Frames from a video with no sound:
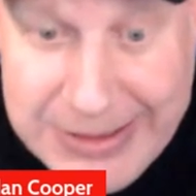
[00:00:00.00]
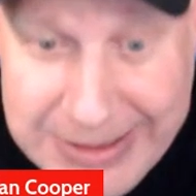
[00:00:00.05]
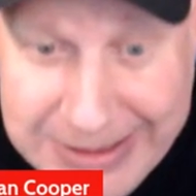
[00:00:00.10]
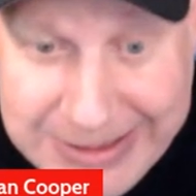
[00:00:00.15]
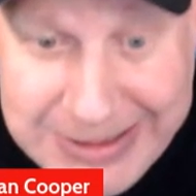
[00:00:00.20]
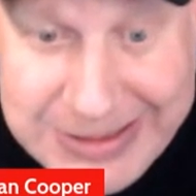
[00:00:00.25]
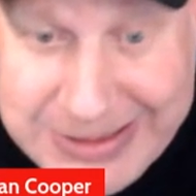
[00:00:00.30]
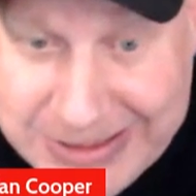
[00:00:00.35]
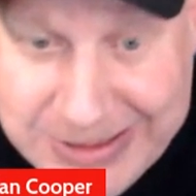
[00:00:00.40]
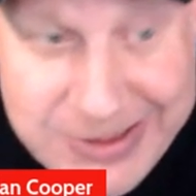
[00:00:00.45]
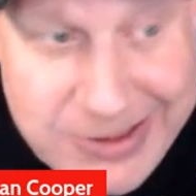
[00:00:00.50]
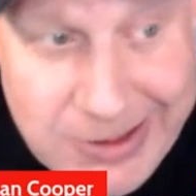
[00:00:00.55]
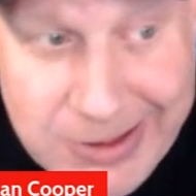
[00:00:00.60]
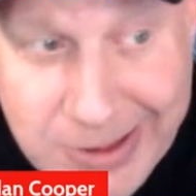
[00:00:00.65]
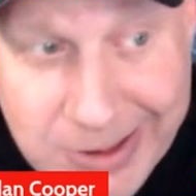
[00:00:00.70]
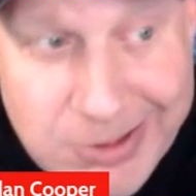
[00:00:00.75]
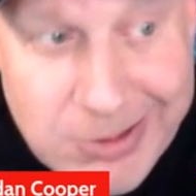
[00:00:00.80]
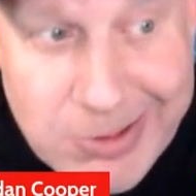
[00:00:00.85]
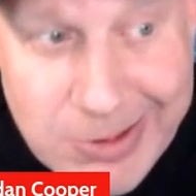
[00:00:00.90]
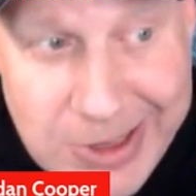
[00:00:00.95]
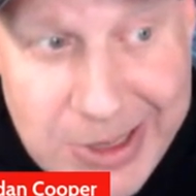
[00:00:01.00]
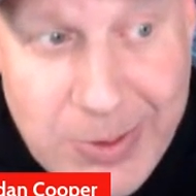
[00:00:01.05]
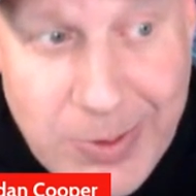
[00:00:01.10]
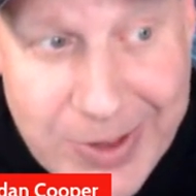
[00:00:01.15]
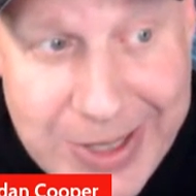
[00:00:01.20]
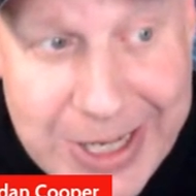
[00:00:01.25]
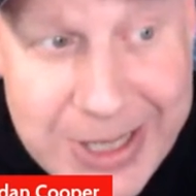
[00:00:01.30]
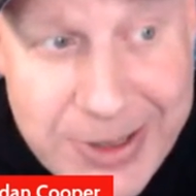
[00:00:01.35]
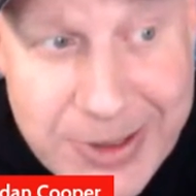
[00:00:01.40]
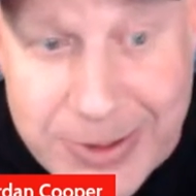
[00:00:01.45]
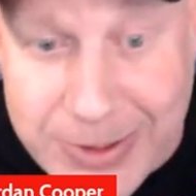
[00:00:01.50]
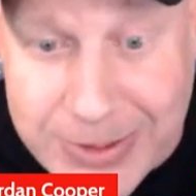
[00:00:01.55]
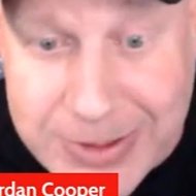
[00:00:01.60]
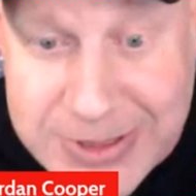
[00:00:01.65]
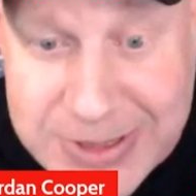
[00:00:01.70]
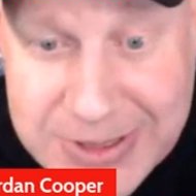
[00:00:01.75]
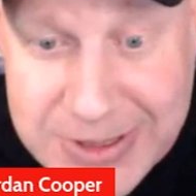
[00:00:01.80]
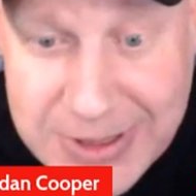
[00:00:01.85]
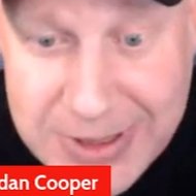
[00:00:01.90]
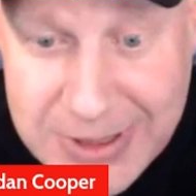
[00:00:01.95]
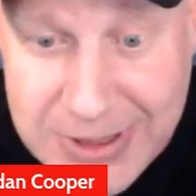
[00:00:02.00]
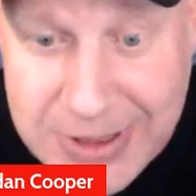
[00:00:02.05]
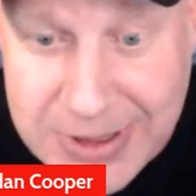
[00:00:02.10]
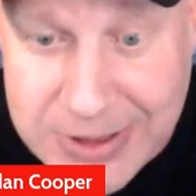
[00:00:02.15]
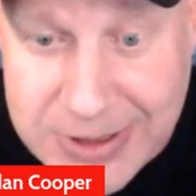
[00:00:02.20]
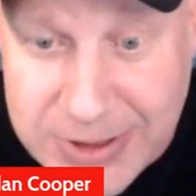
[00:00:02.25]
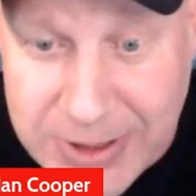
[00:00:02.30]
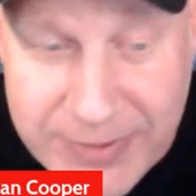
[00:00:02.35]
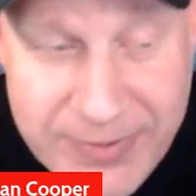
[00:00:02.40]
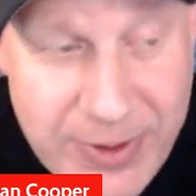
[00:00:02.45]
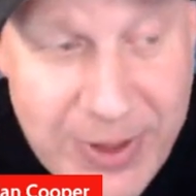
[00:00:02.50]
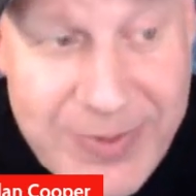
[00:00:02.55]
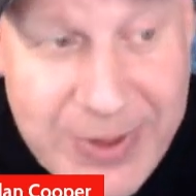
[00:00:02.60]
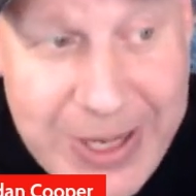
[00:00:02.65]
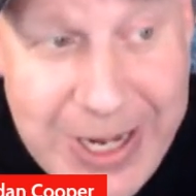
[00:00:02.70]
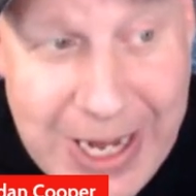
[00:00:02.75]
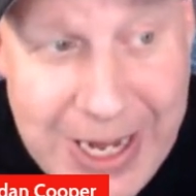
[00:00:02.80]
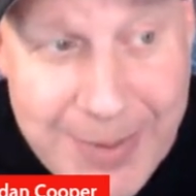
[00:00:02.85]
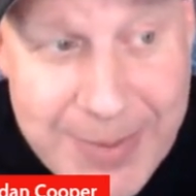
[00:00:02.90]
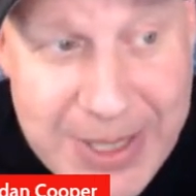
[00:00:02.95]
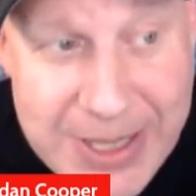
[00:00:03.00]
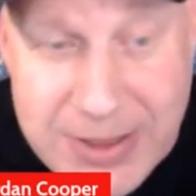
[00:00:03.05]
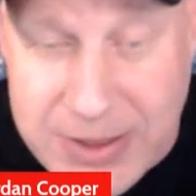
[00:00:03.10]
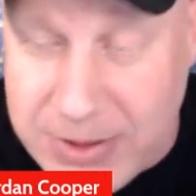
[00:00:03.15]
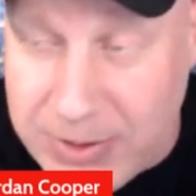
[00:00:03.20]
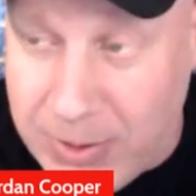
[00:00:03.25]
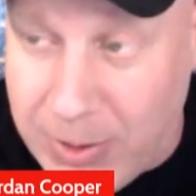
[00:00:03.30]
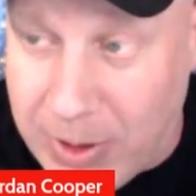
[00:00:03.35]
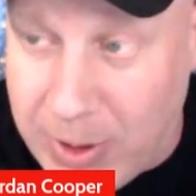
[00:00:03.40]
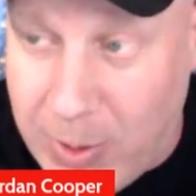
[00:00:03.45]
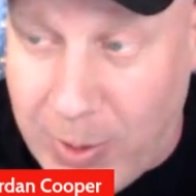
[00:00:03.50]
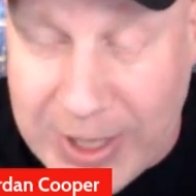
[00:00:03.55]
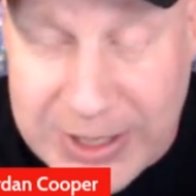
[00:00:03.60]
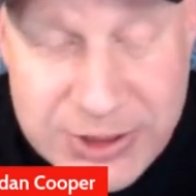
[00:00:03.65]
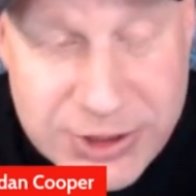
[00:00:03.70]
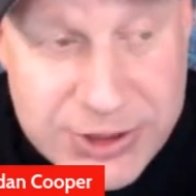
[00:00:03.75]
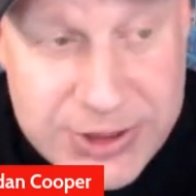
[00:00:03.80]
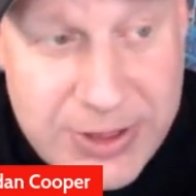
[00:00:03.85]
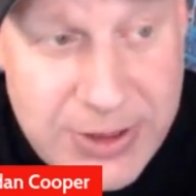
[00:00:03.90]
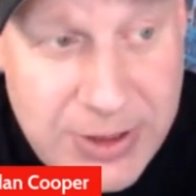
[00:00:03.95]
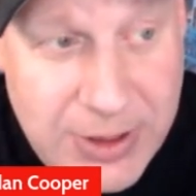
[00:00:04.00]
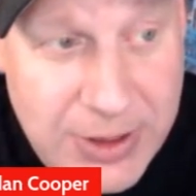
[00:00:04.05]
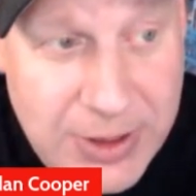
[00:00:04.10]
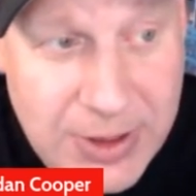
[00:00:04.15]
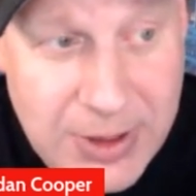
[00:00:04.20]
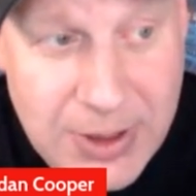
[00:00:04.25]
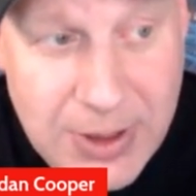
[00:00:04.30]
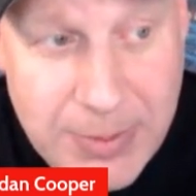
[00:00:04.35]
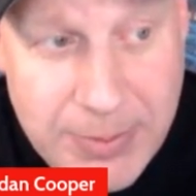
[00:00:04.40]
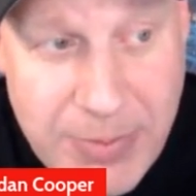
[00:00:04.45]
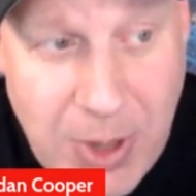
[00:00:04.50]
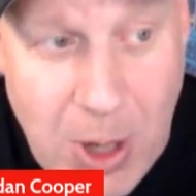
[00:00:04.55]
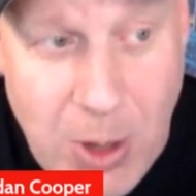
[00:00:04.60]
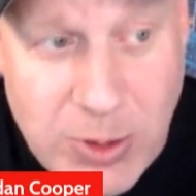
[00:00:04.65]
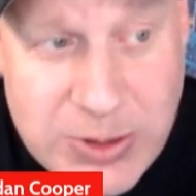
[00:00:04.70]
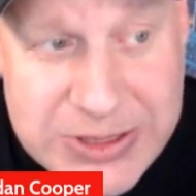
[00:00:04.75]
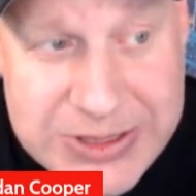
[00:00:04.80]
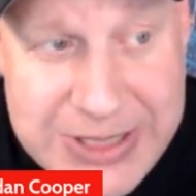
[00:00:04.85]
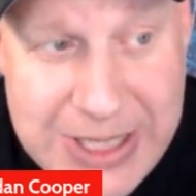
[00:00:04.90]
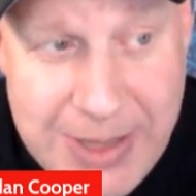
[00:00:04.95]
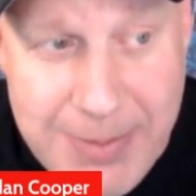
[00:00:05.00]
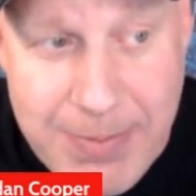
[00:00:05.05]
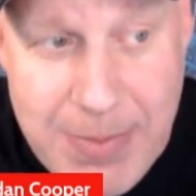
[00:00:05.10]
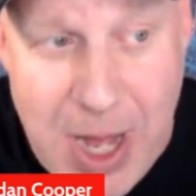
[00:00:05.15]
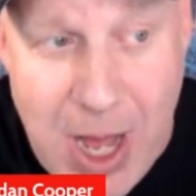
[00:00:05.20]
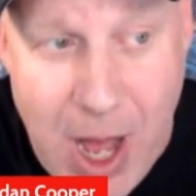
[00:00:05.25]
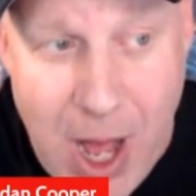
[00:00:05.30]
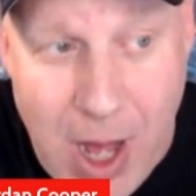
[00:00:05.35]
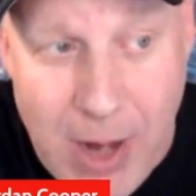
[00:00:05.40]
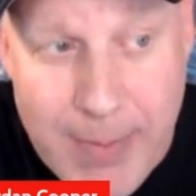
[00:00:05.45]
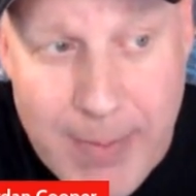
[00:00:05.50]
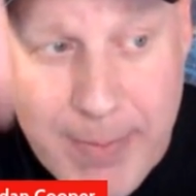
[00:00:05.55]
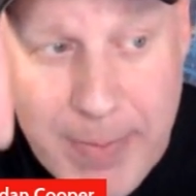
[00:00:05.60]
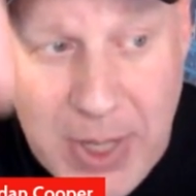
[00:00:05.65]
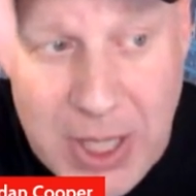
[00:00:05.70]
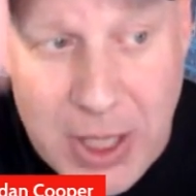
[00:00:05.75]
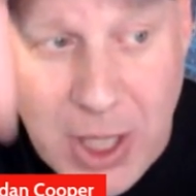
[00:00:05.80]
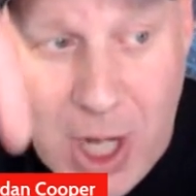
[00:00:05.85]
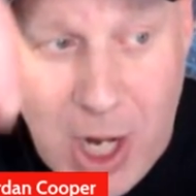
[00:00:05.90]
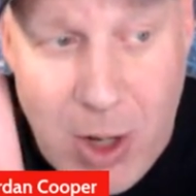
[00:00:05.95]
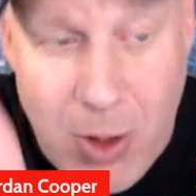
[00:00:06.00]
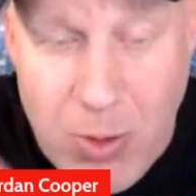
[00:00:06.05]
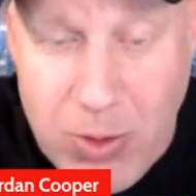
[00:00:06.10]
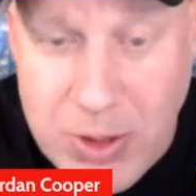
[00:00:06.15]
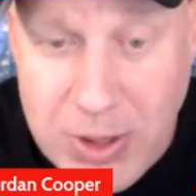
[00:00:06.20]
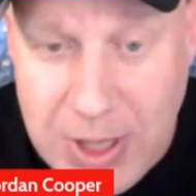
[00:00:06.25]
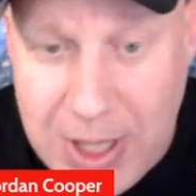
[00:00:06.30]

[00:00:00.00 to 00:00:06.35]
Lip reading: This is literally what I use. So if you have a comment or question, post them below.